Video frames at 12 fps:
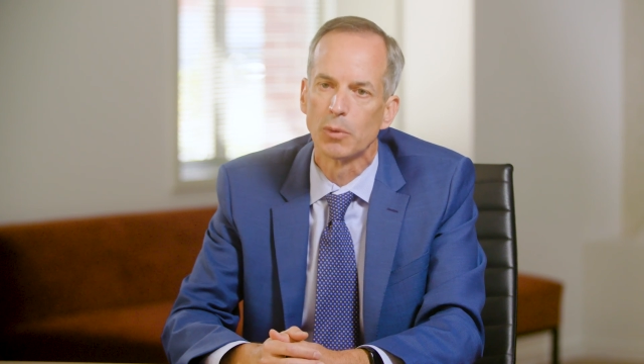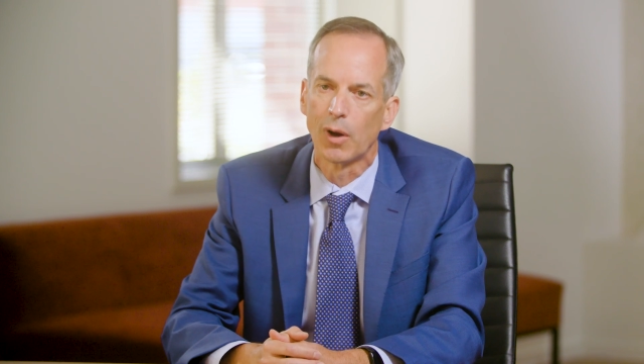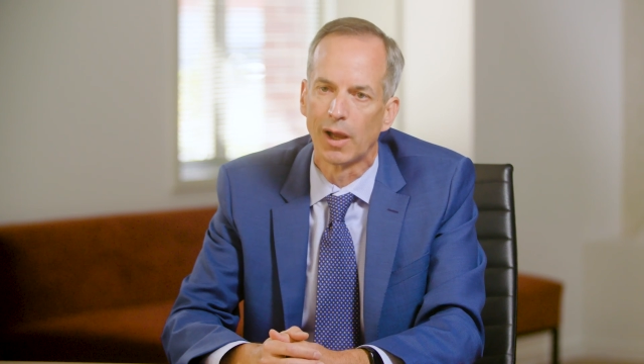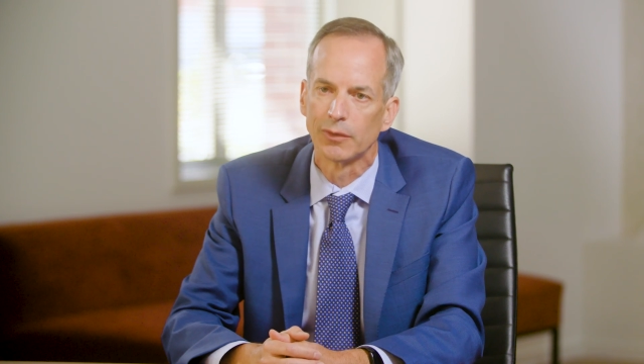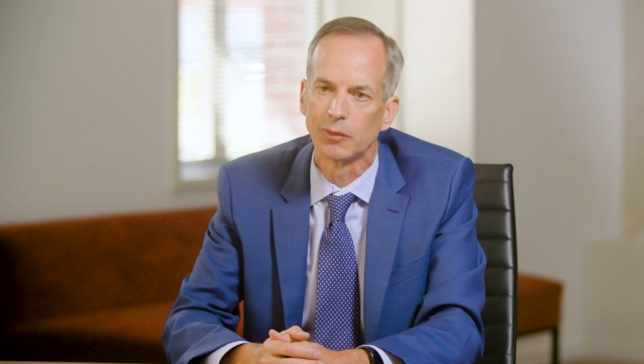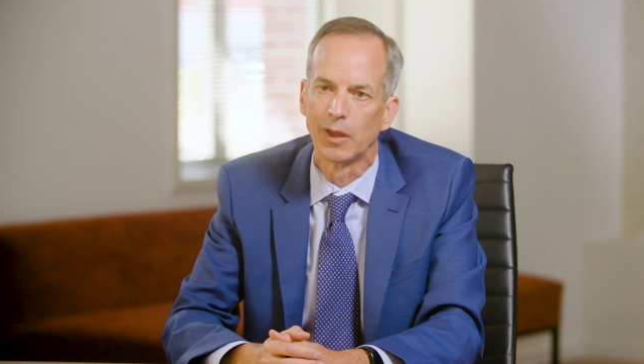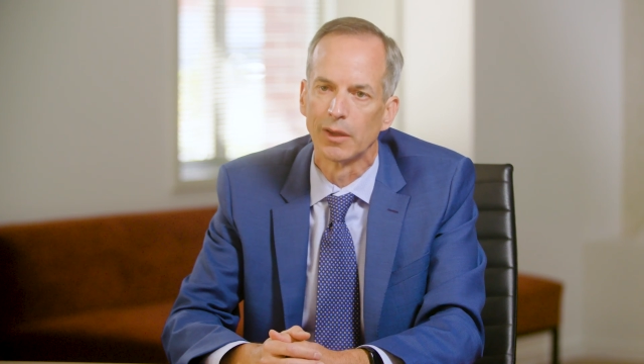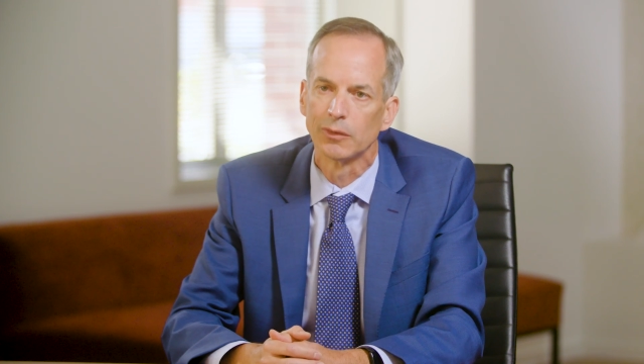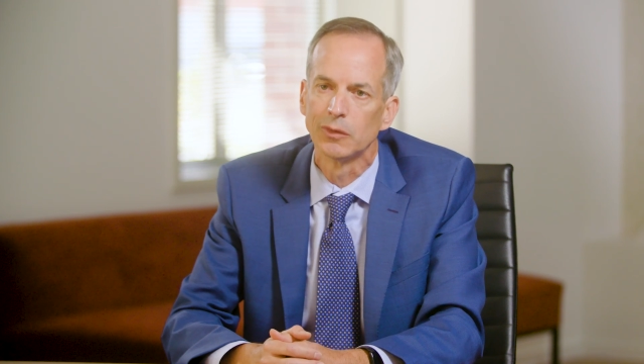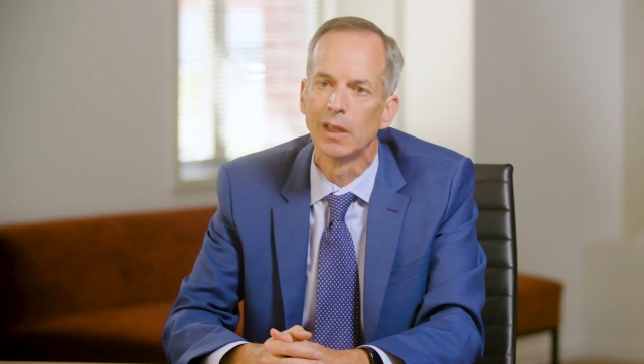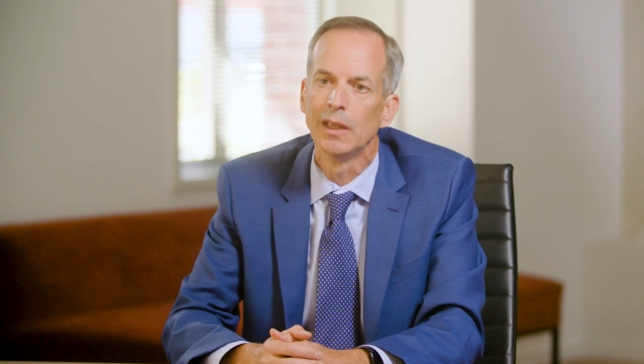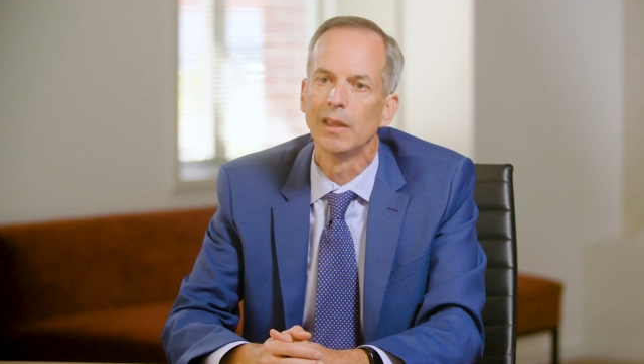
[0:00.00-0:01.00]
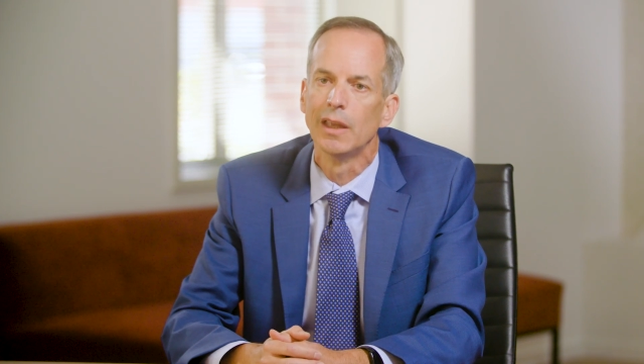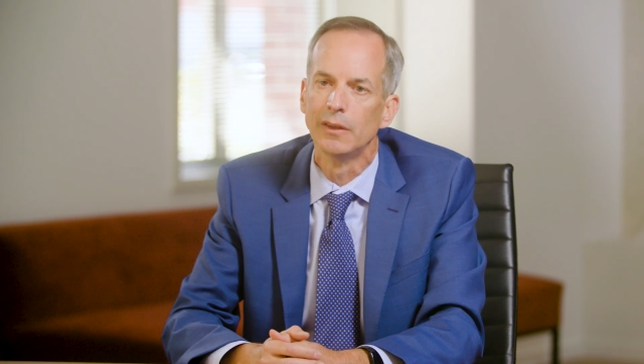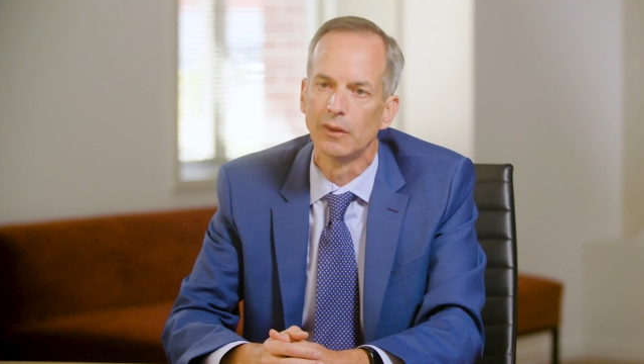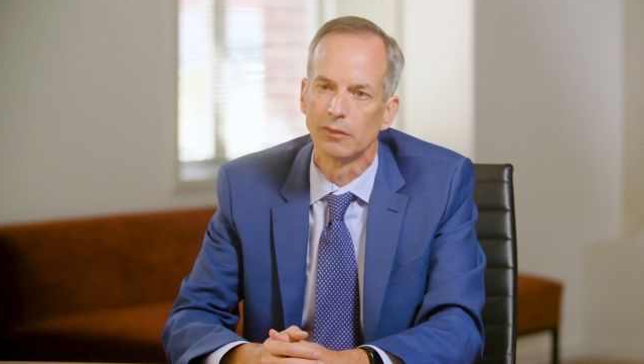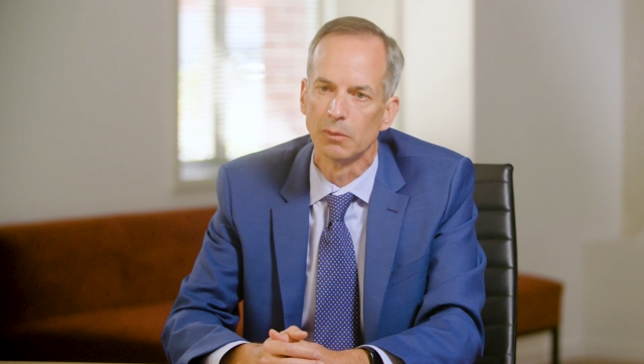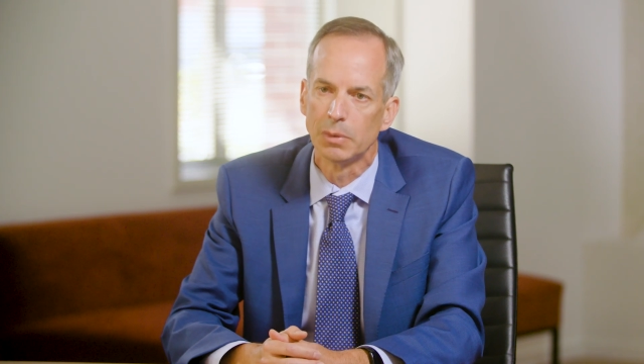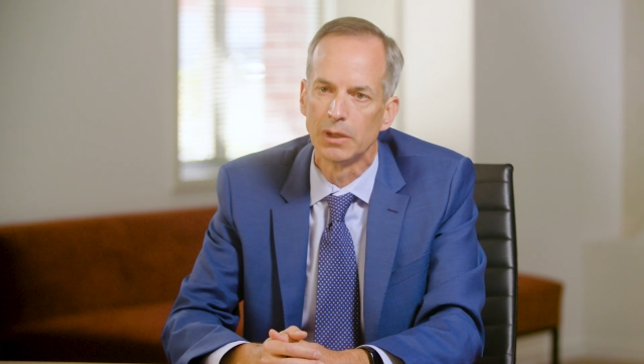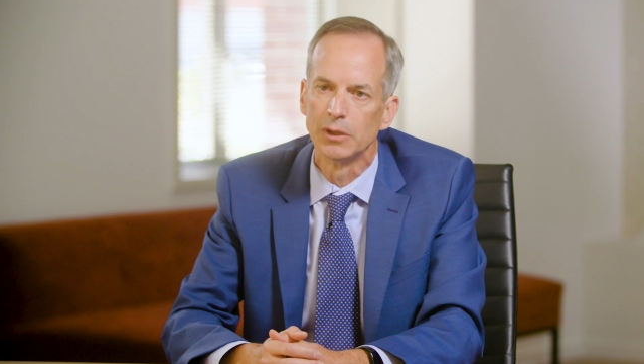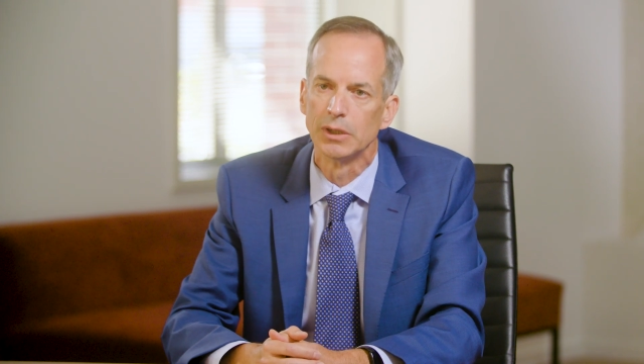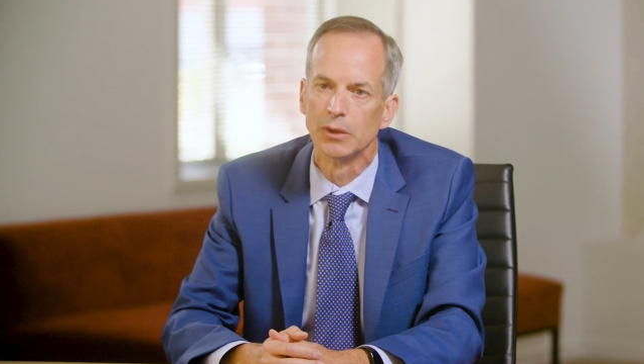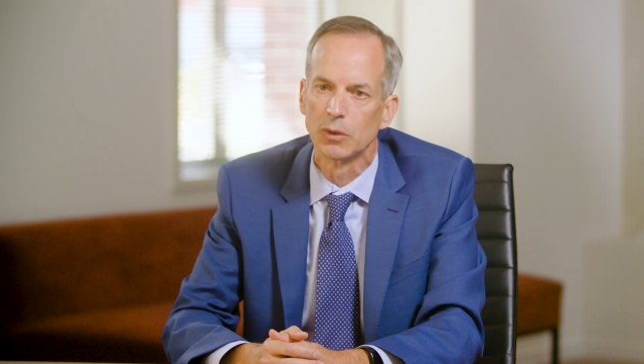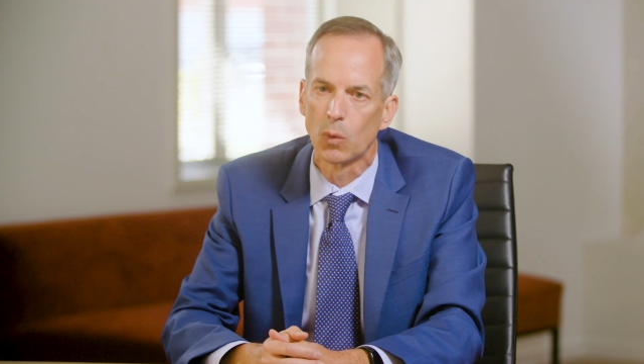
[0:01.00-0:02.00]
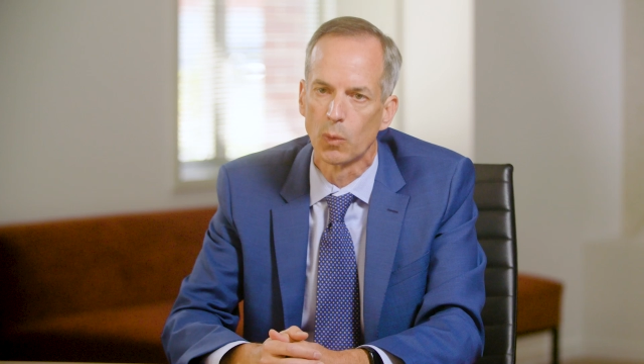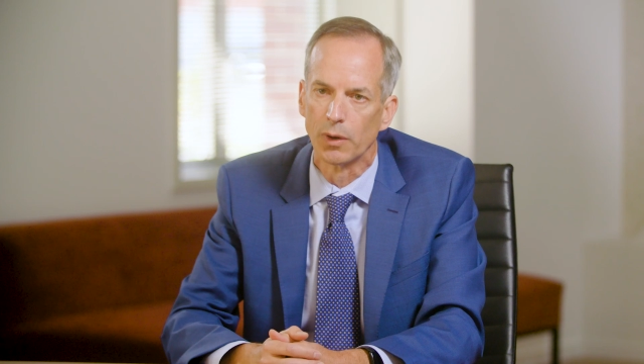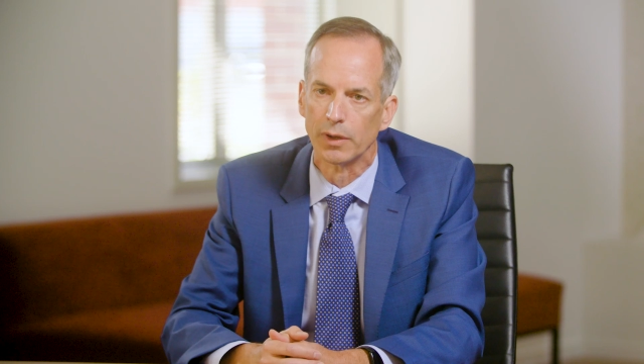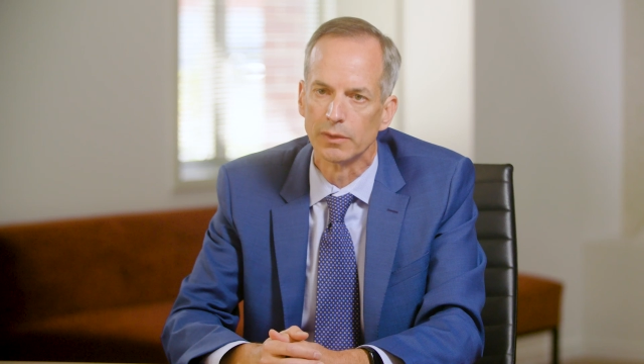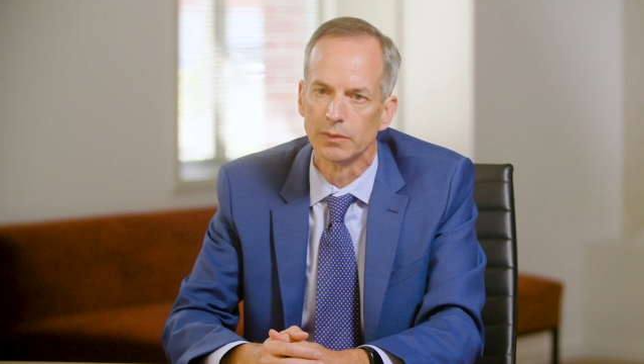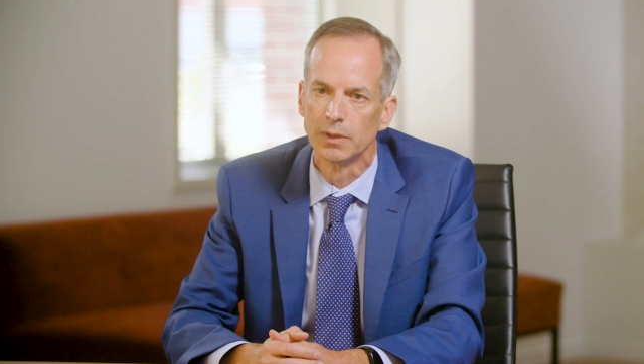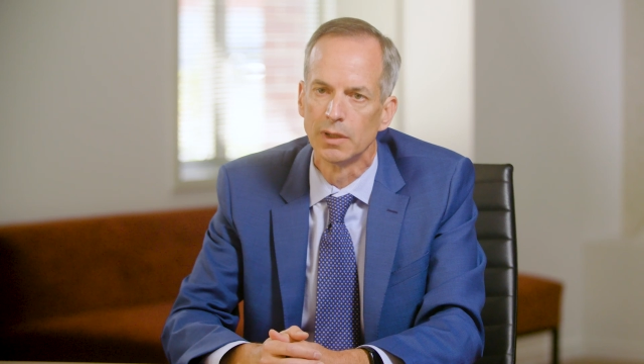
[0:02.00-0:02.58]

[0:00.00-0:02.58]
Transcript: process in the Superior Court,